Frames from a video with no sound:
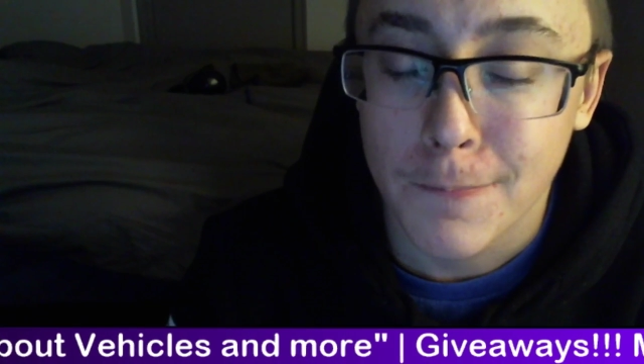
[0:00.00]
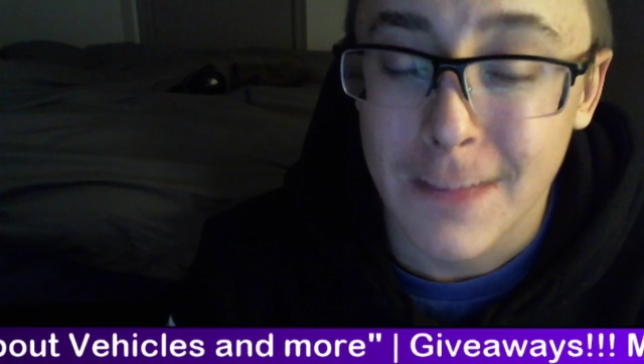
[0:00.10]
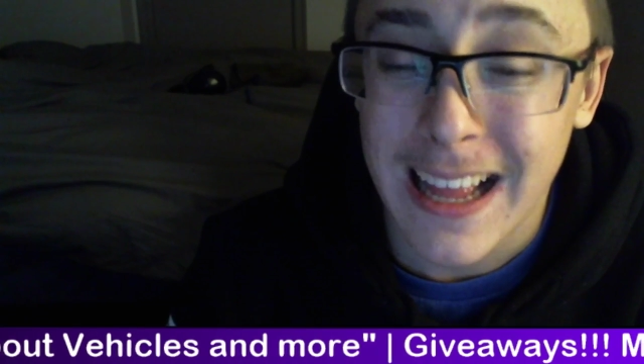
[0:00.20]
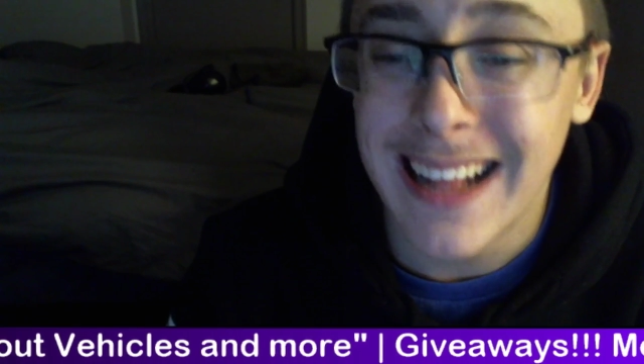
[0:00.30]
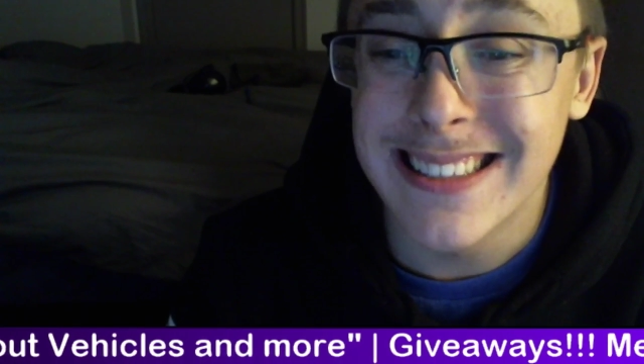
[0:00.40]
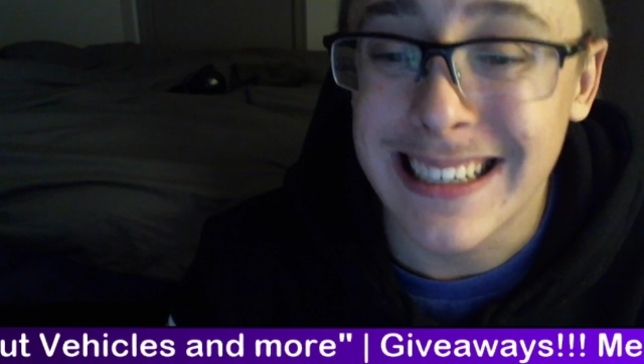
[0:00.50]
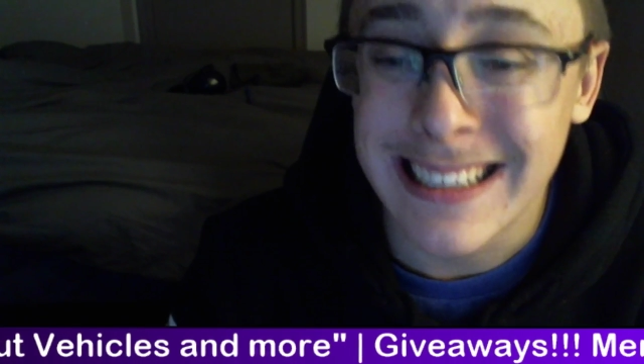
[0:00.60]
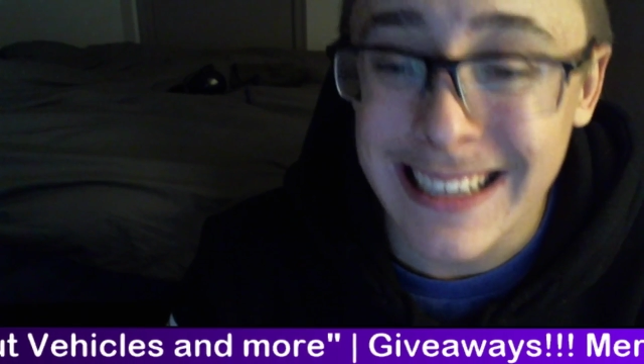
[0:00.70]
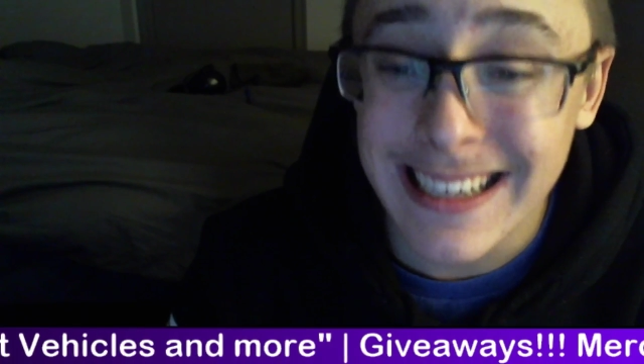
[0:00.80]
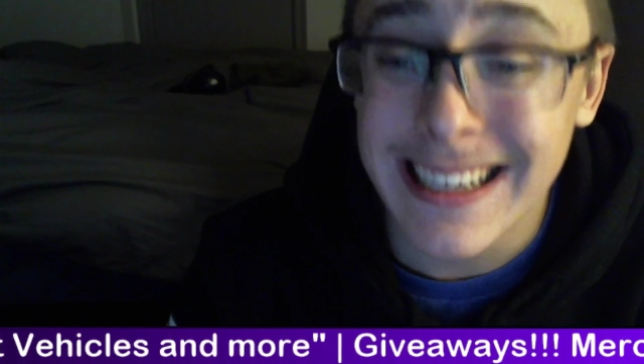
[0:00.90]
That's a
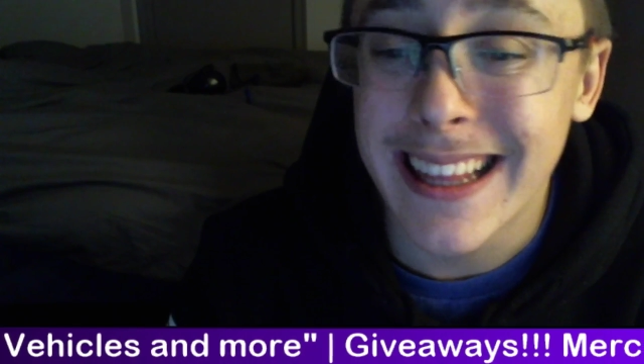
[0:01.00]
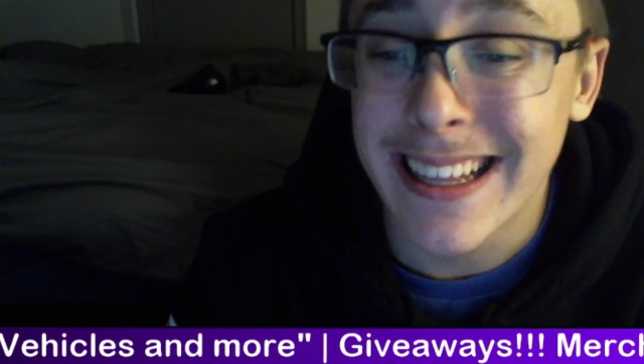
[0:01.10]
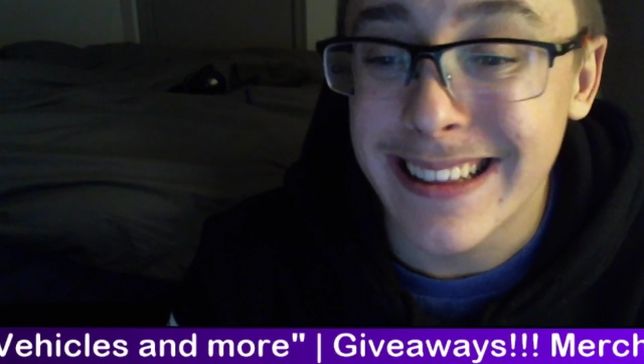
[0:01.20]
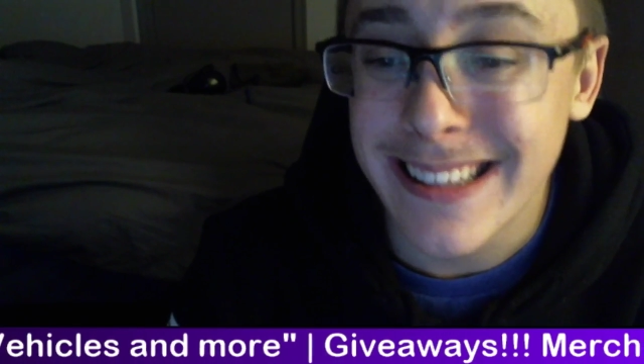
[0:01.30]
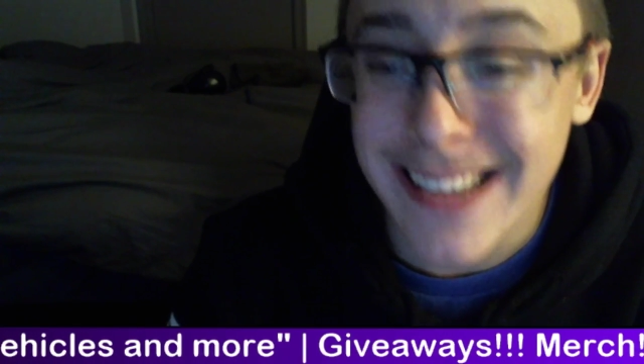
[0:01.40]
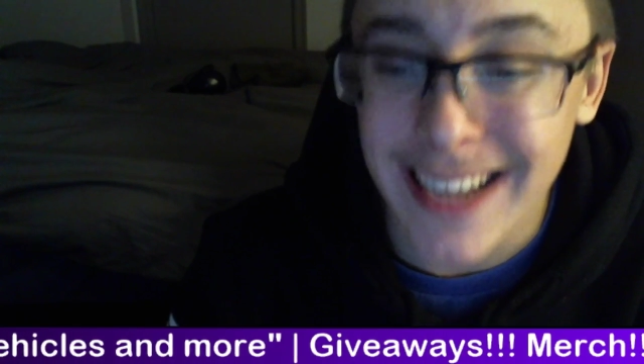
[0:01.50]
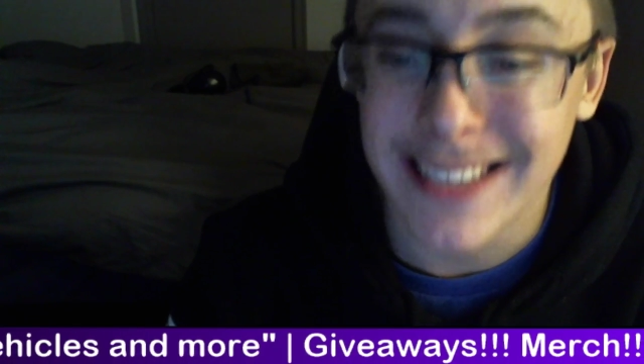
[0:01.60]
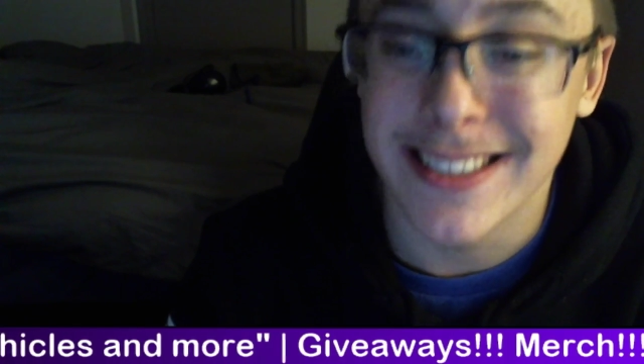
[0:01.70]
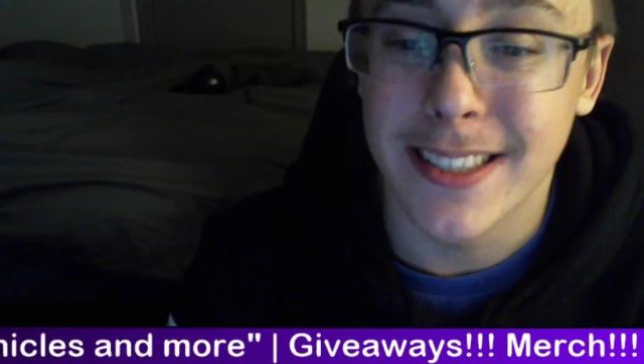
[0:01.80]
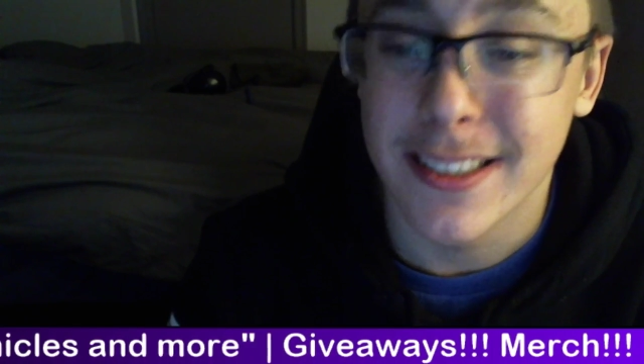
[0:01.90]
kick in
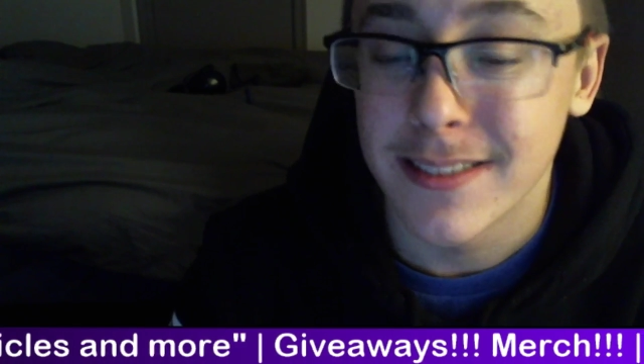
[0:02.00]
nuts.